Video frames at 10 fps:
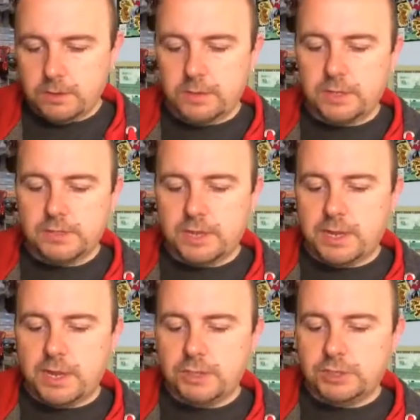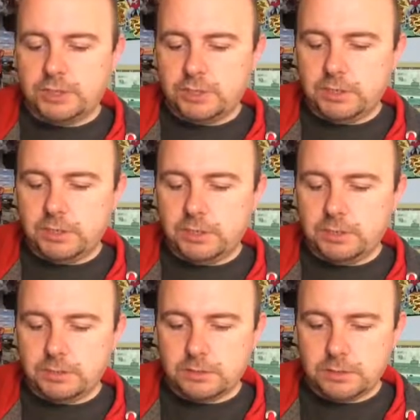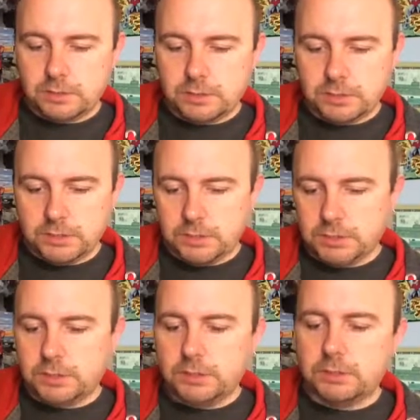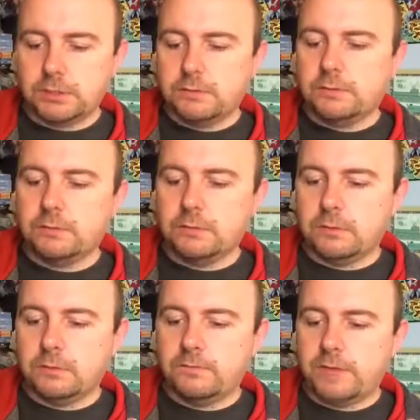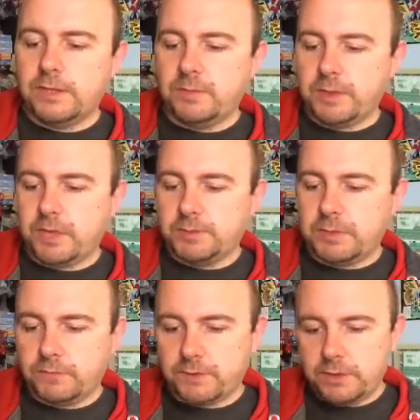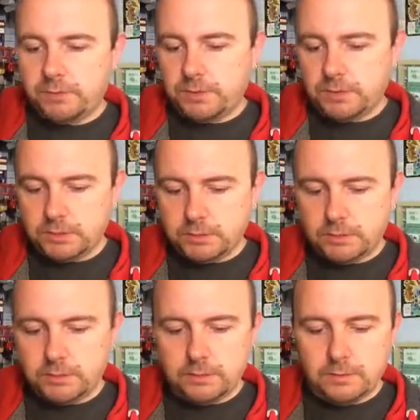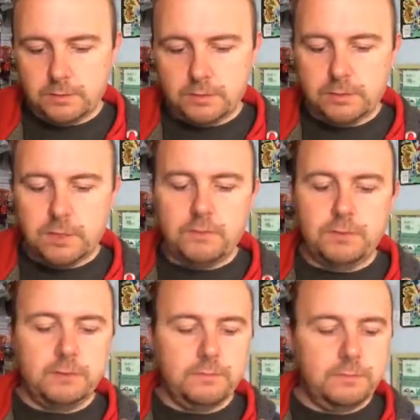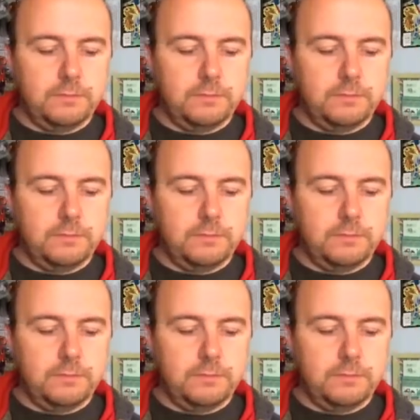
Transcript: these are actually... Find the page, Mark. Find the page. There we go.